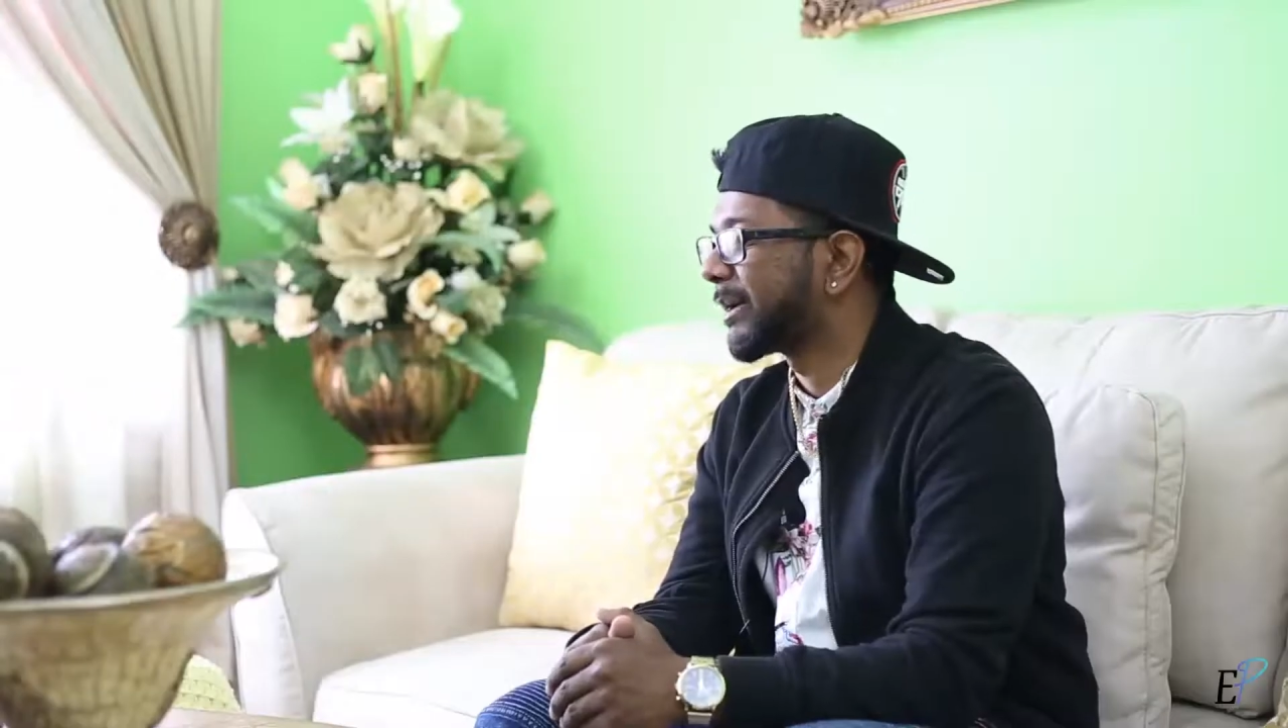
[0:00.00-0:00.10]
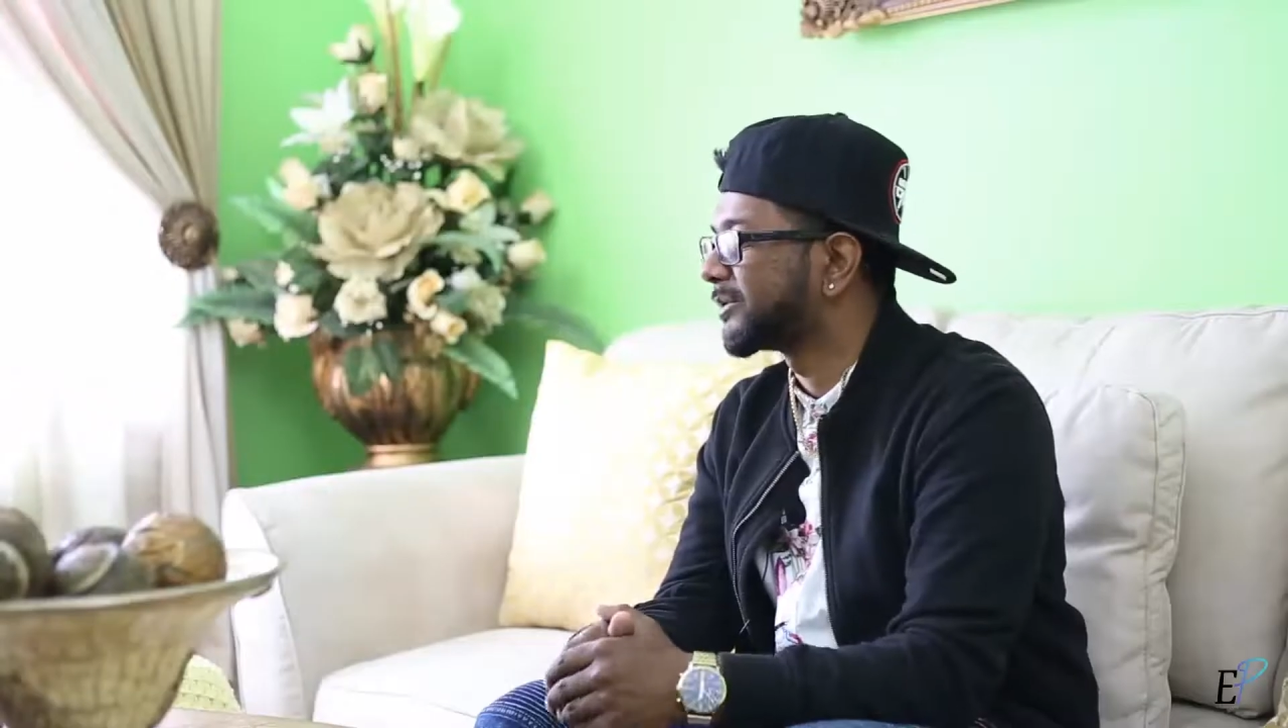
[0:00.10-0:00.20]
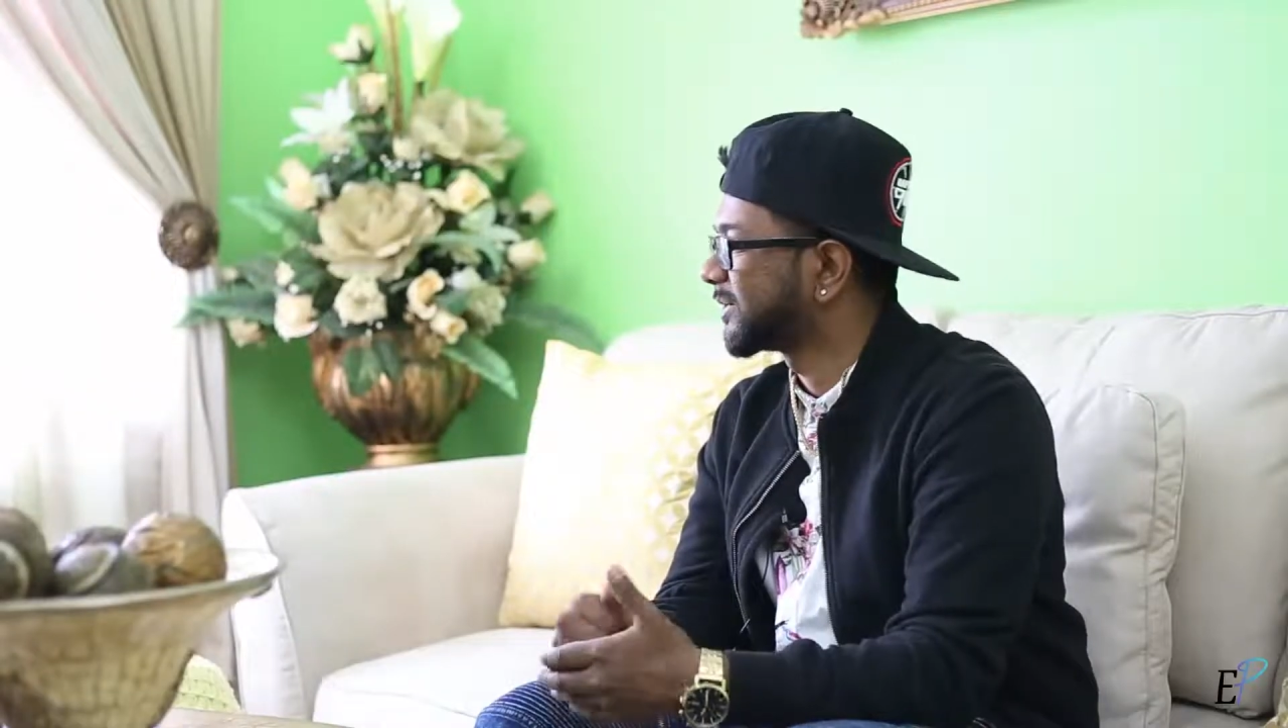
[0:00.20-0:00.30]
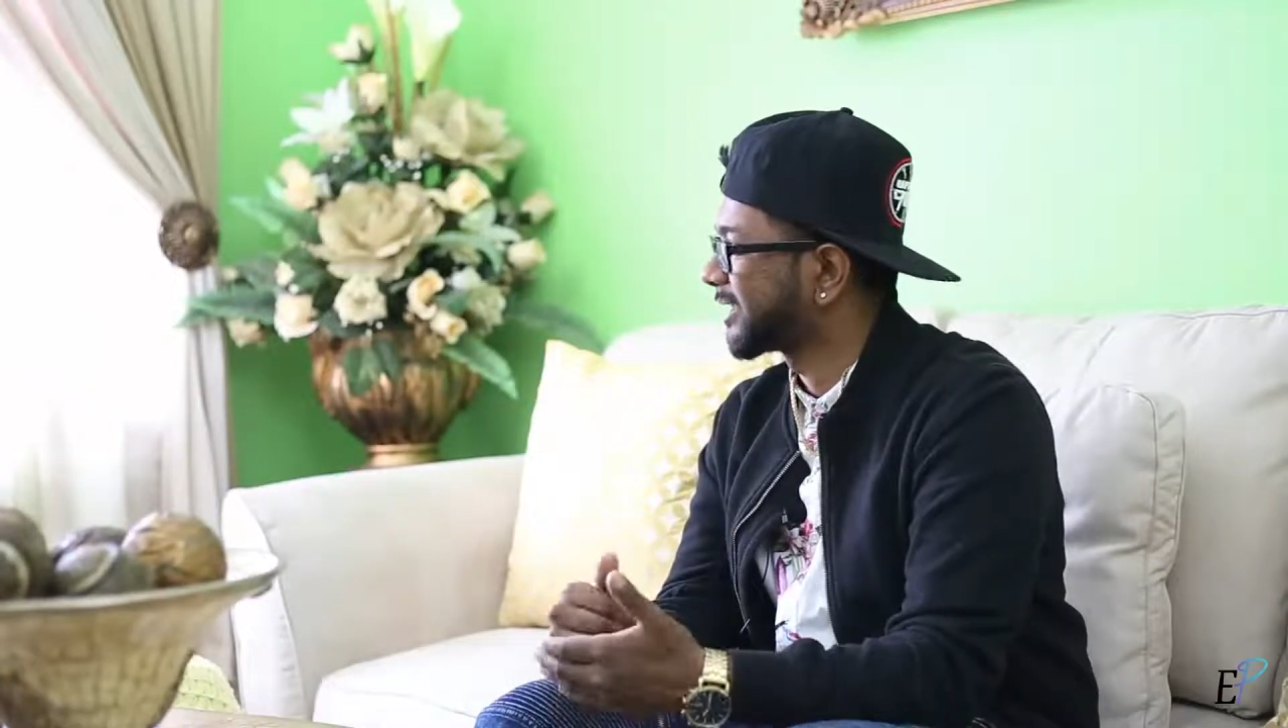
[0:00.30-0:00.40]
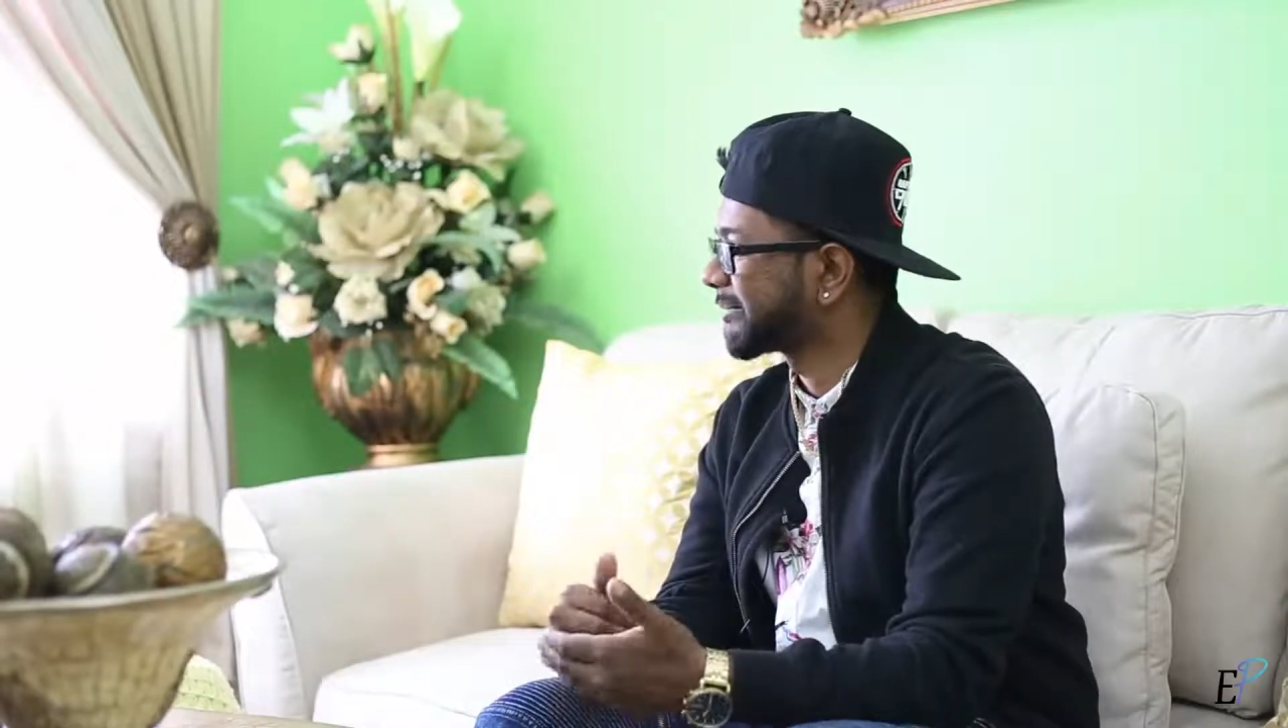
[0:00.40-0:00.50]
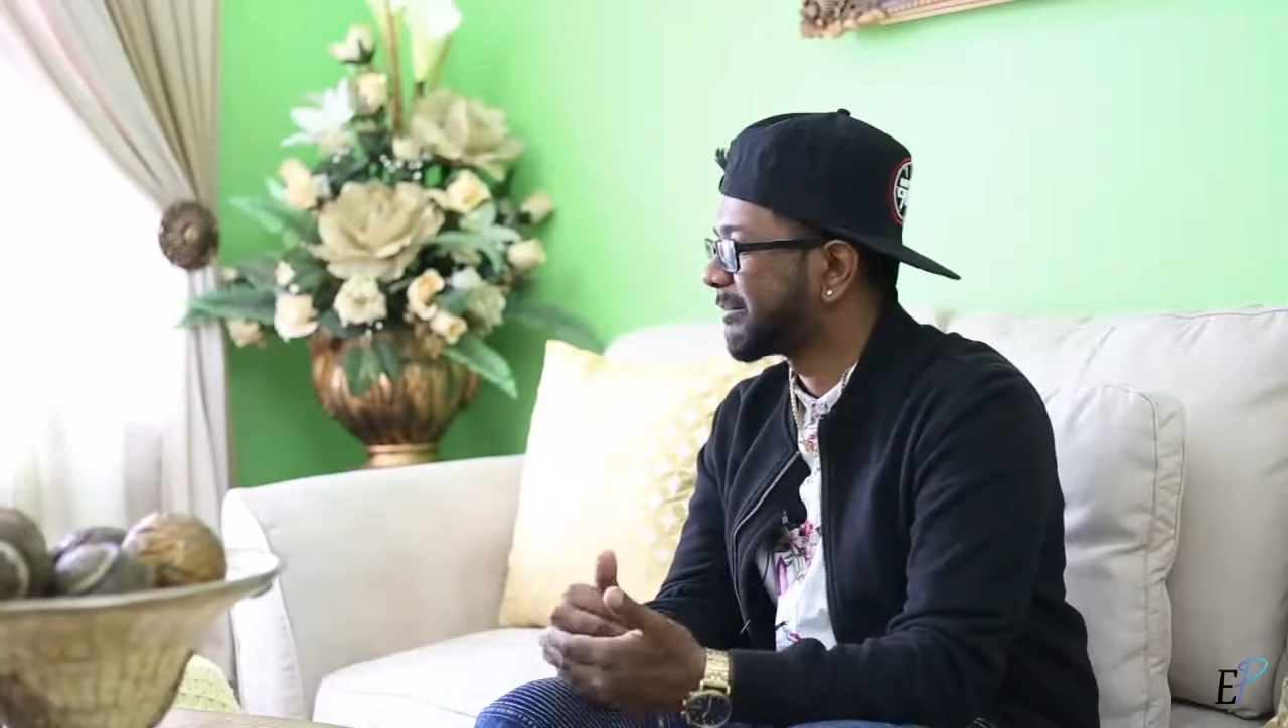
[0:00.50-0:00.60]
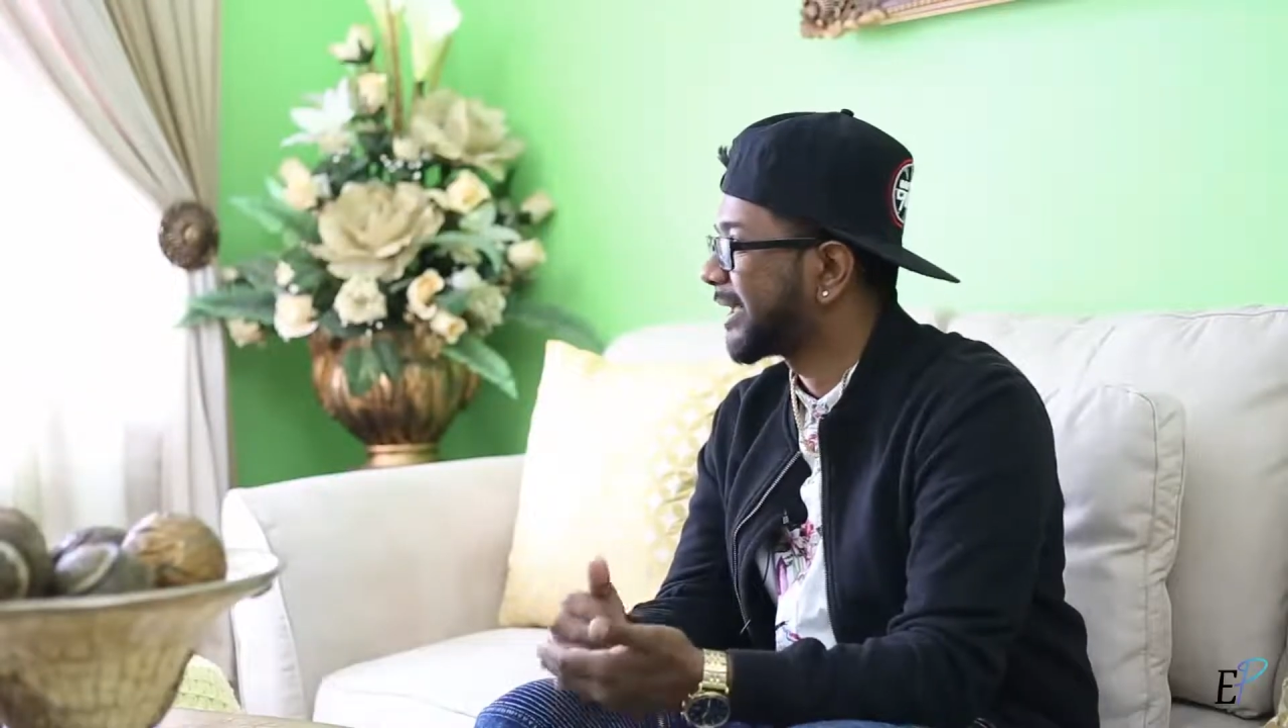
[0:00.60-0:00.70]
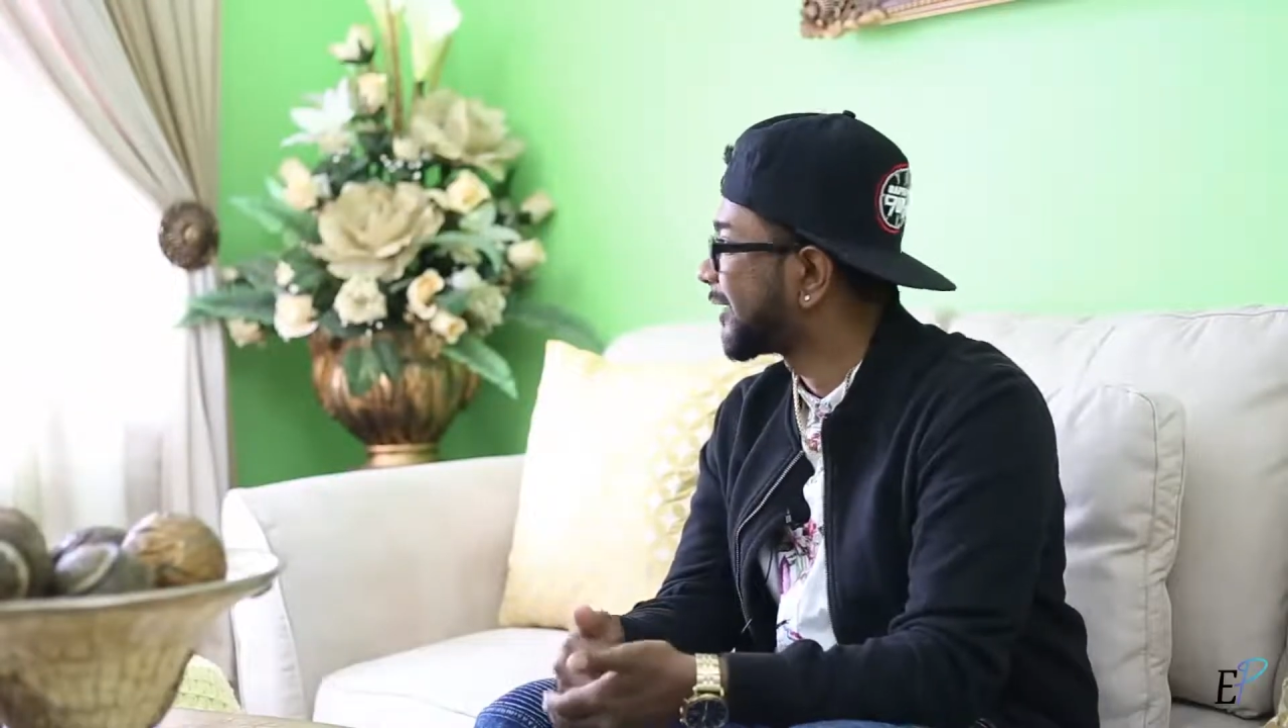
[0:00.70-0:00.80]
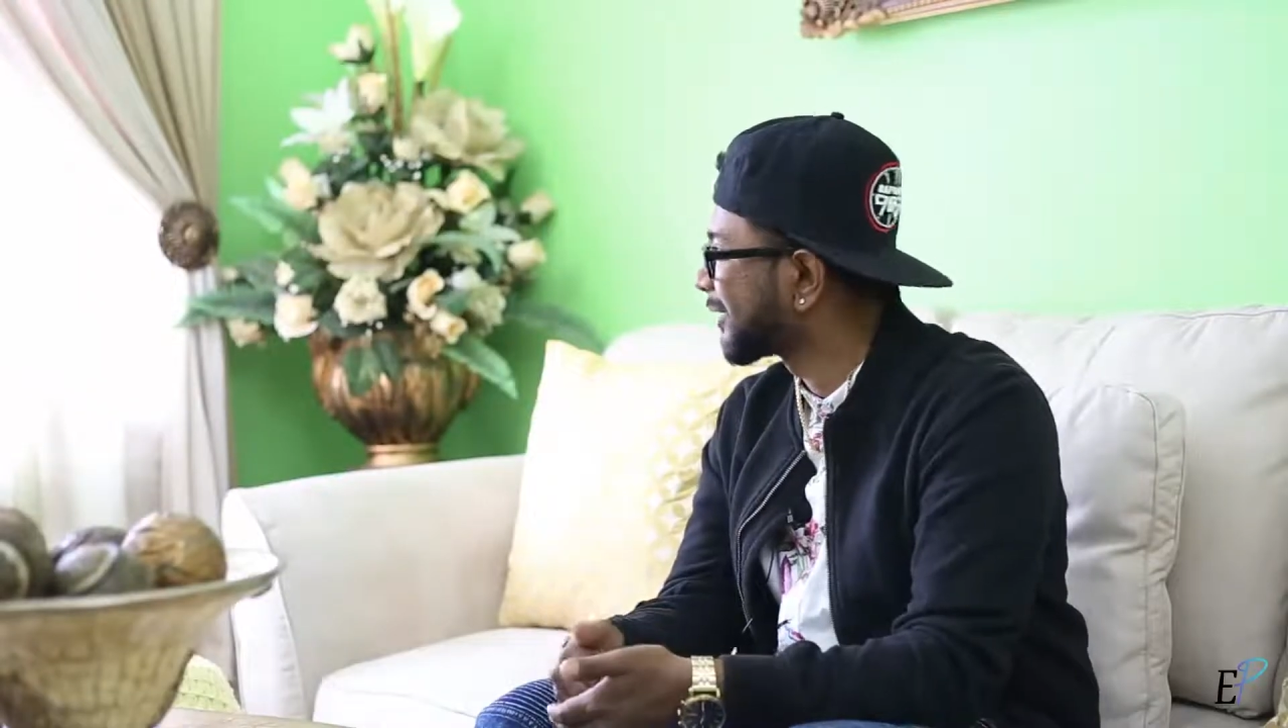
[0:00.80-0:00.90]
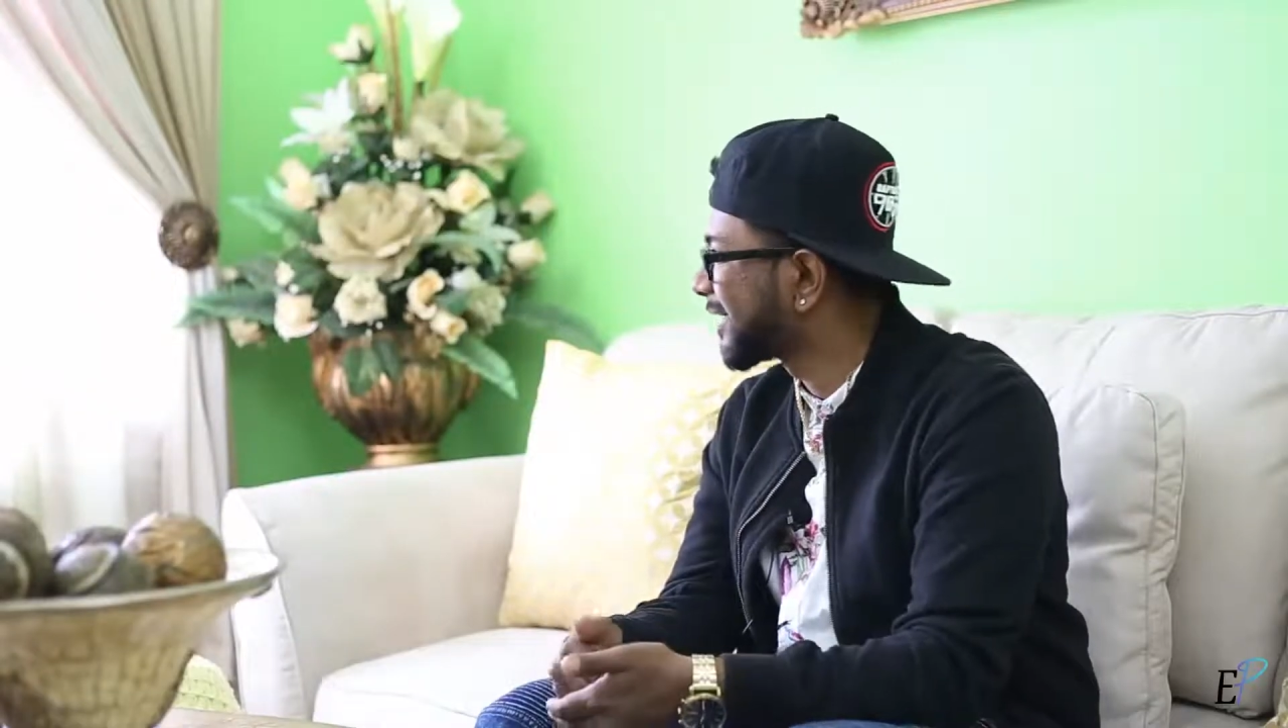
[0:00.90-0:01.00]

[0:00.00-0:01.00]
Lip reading: I would do like my piano